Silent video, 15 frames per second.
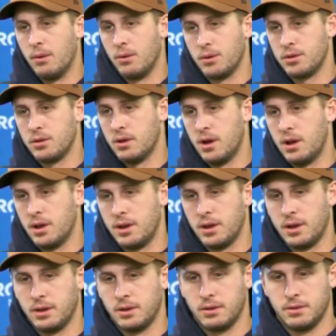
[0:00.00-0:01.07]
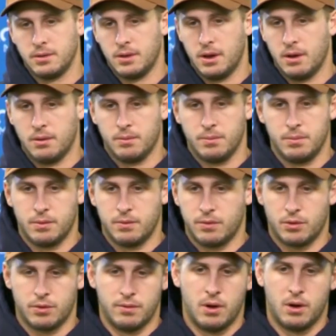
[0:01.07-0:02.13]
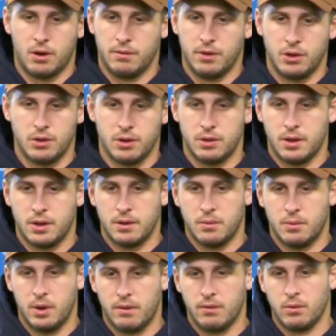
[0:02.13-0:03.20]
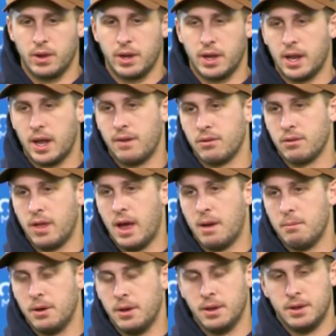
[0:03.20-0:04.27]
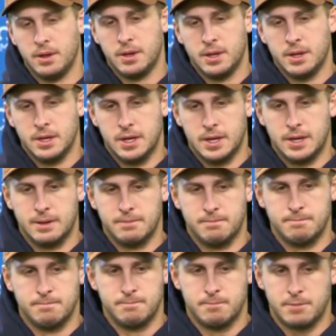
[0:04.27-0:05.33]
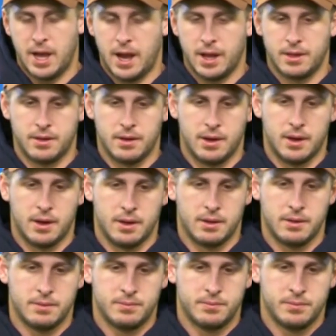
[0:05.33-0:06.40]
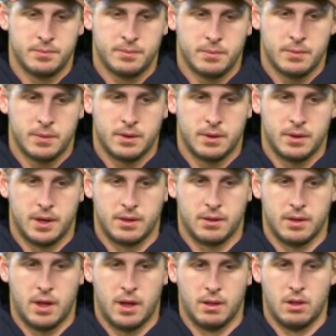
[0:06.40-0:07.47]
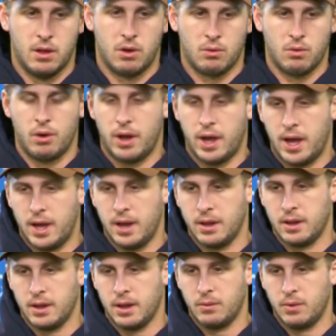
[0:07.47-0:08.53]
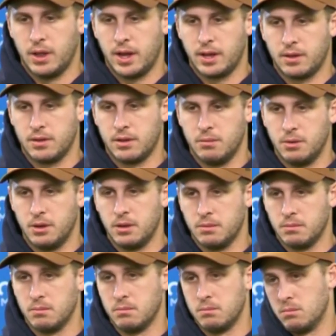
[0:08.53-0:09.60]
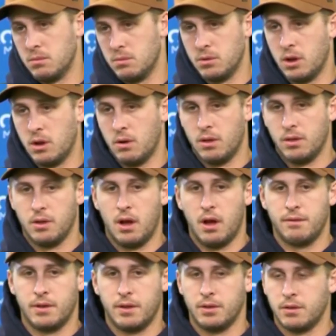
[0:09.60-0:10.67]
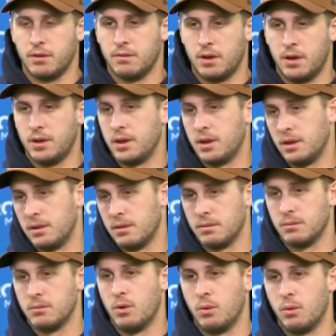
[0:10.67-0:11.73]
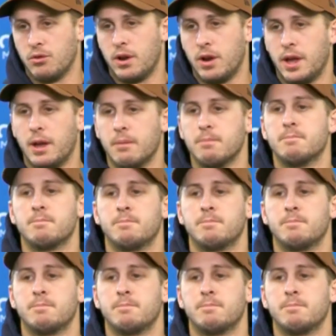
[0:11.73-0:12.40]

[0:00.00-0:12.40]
We're still hunting, you know, first of all, our division and then whatever we can get after that. But yeah, it's a long road ahead, and we'd like to still be, you know, on the offense of hunting what we're trying to get.